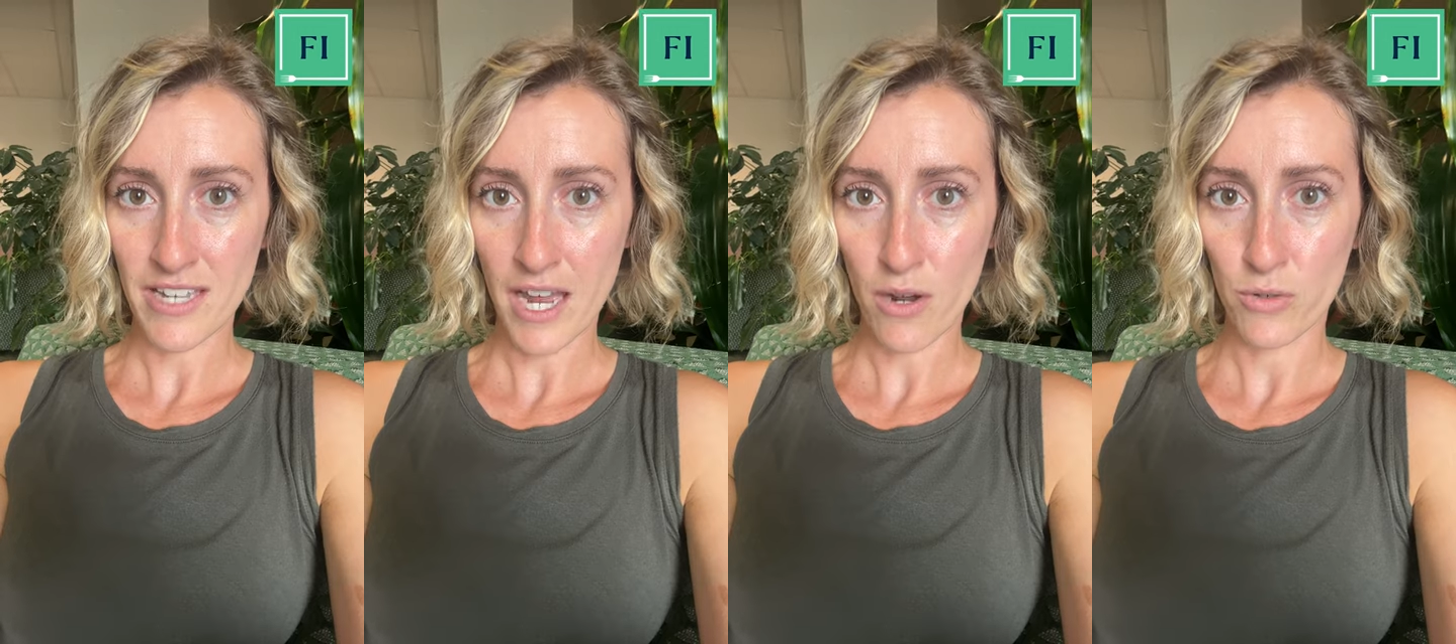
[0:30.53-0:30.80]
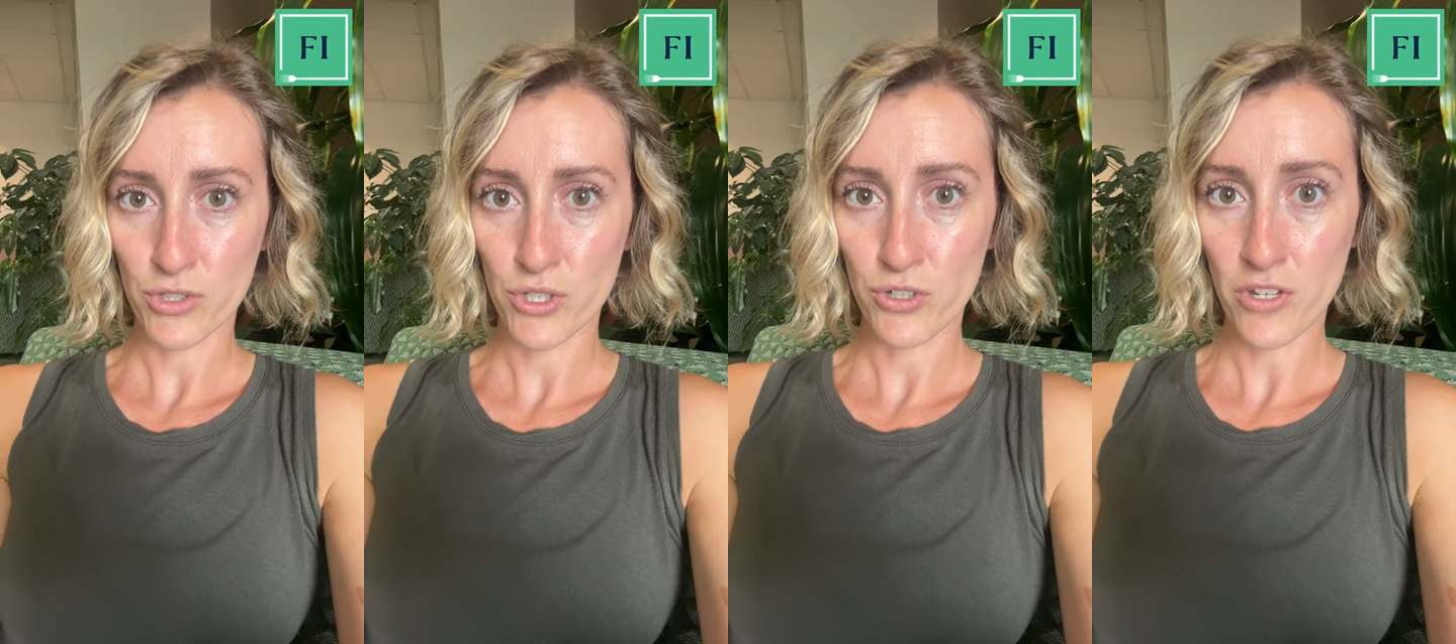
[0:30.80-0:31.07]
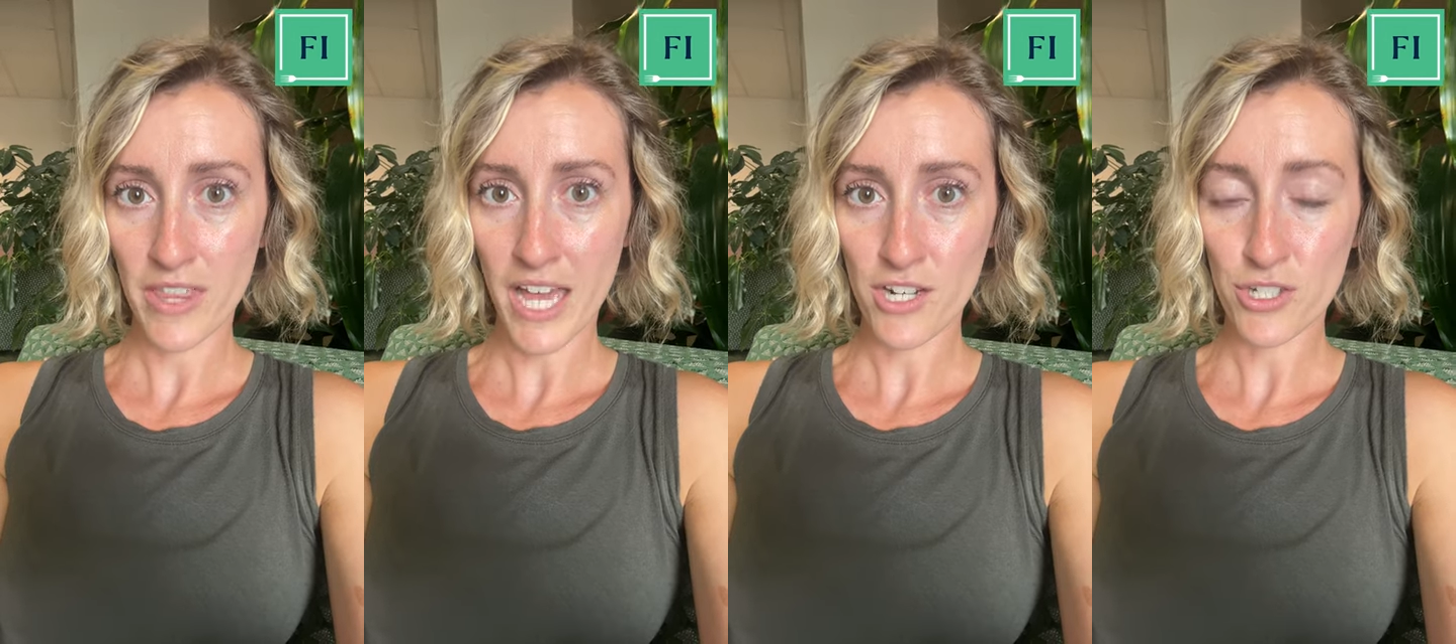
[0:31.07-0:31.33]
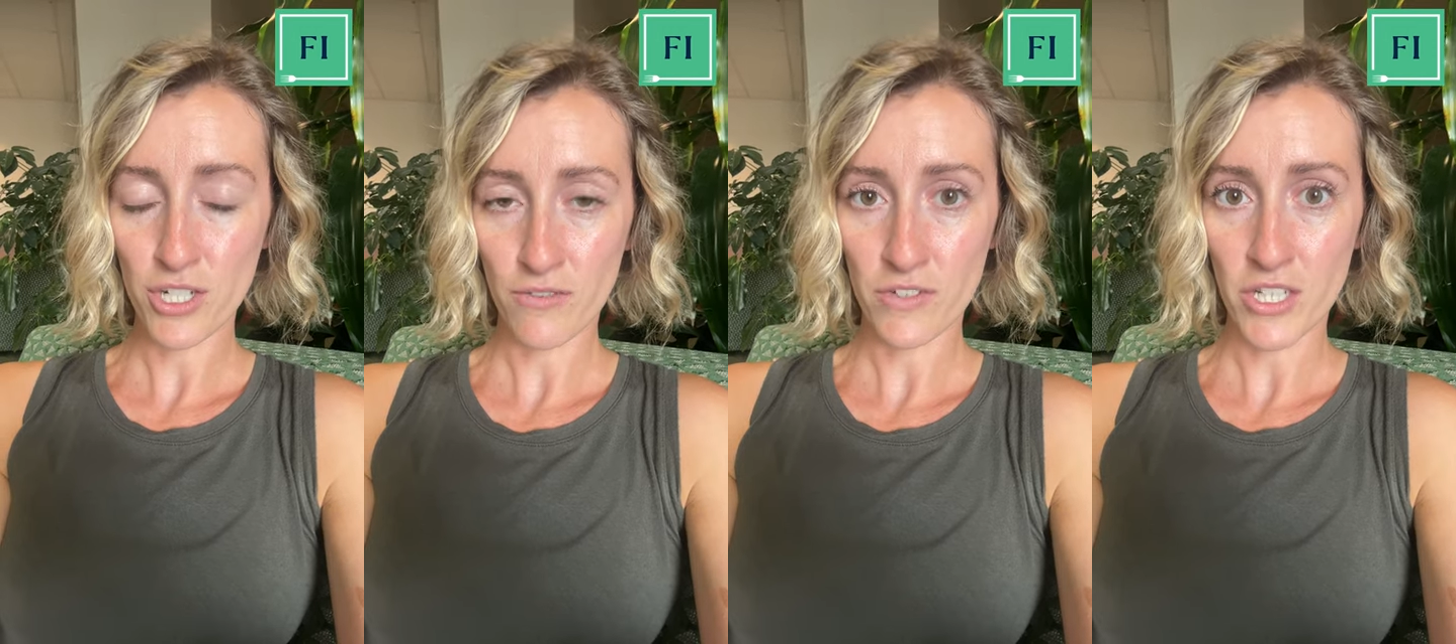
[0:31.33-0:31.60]
now due to that
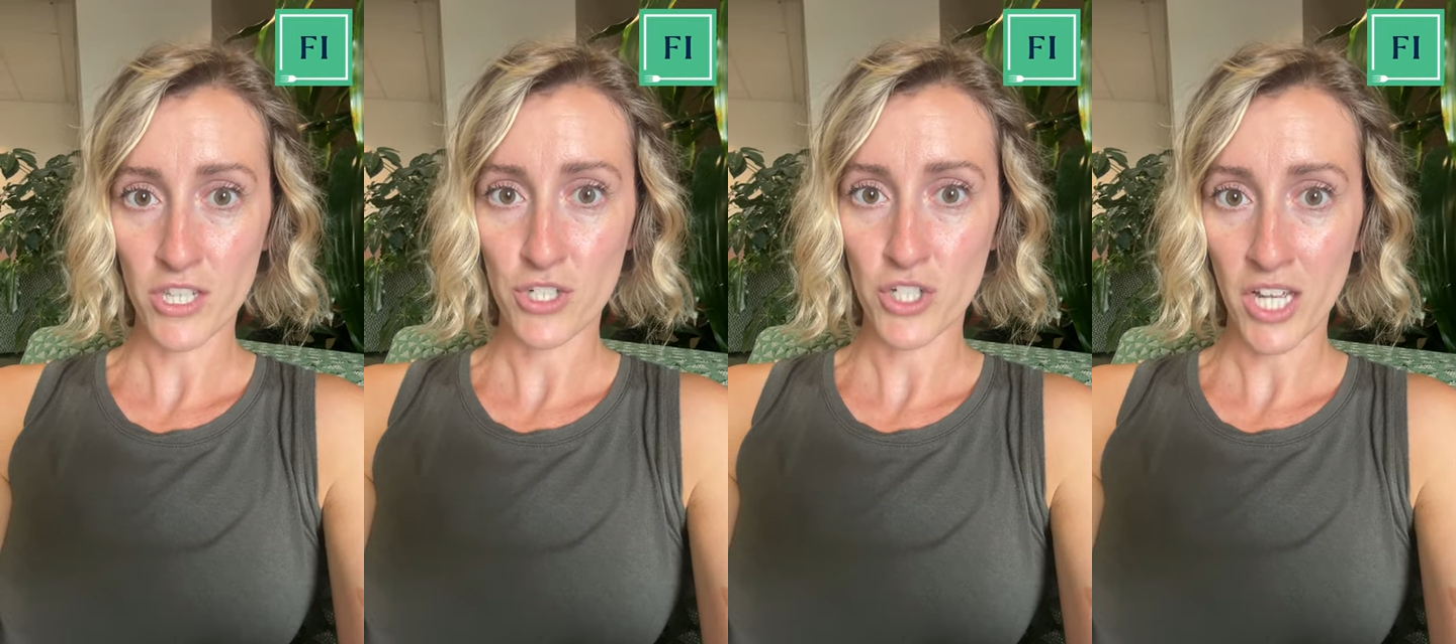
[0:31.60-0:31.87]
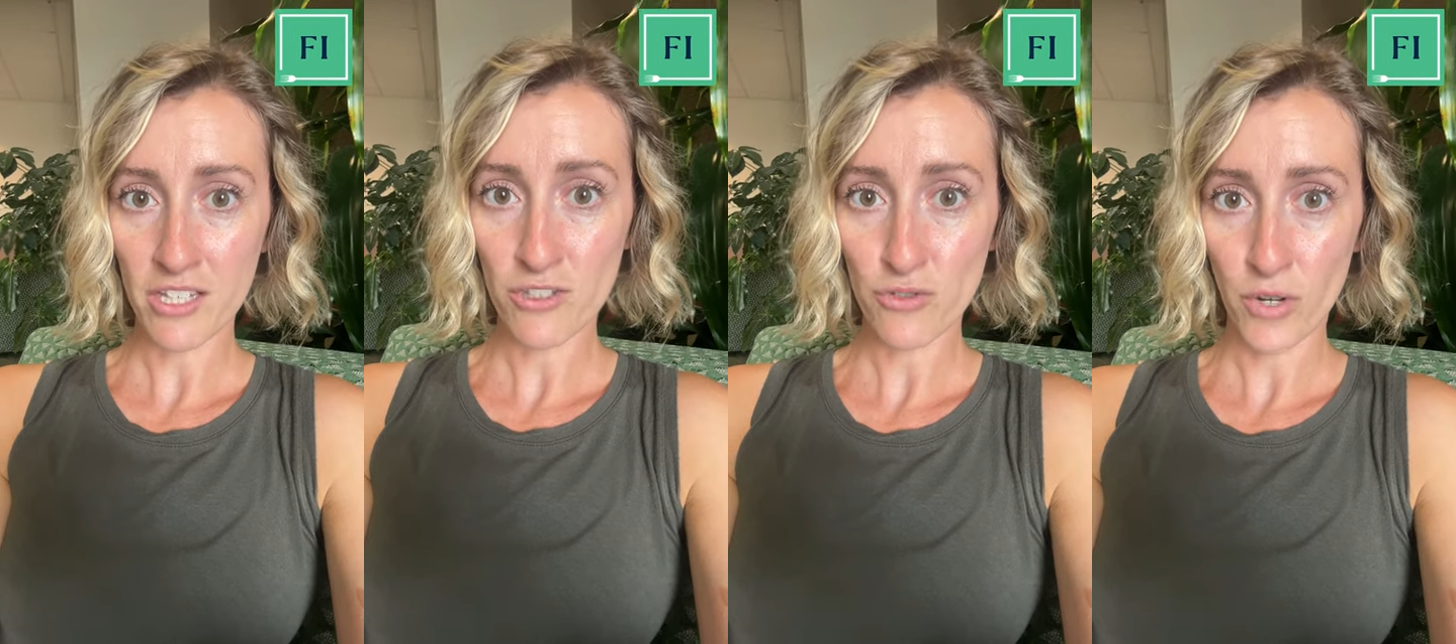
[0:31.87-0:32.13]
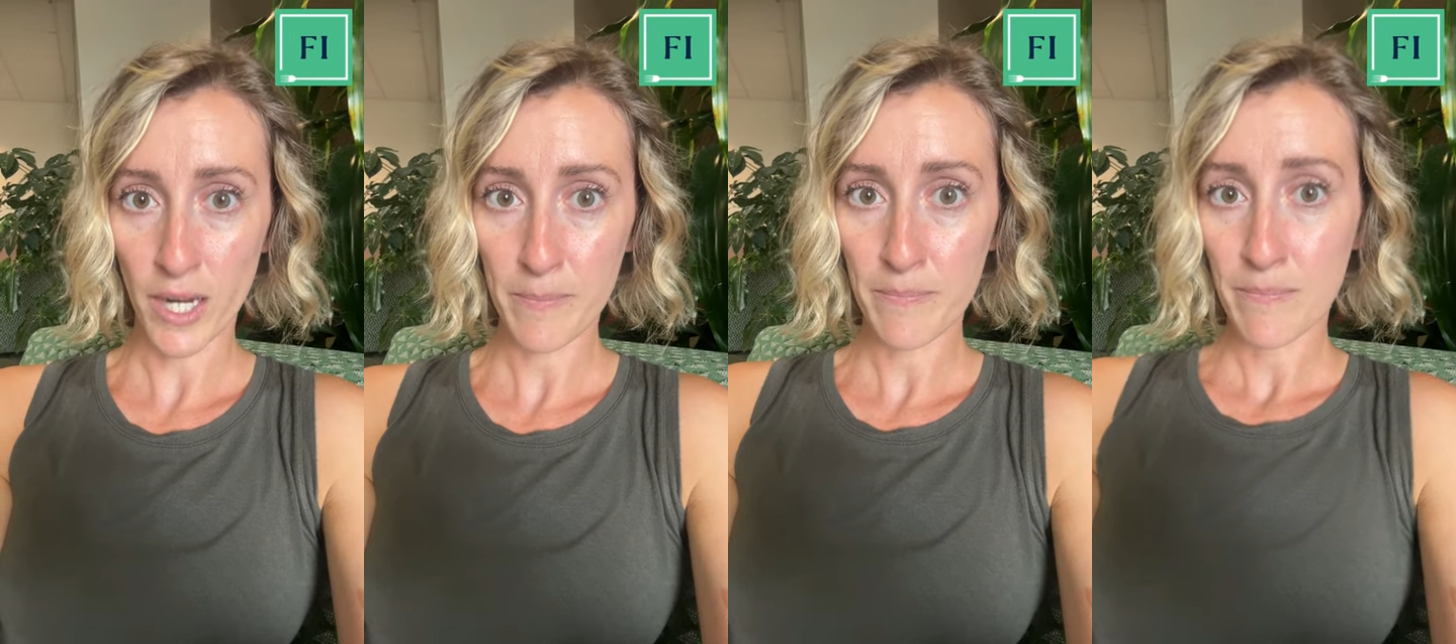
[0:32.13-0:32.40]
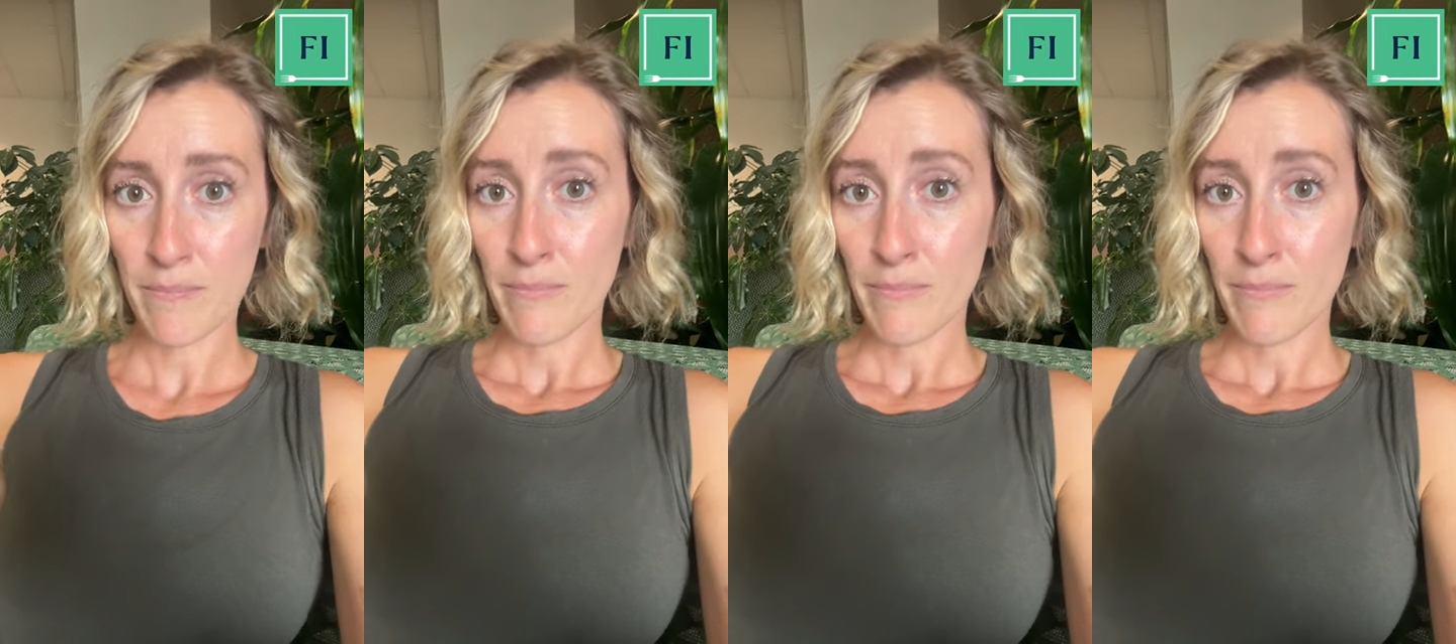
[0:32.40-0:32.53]
shift in the jet stream.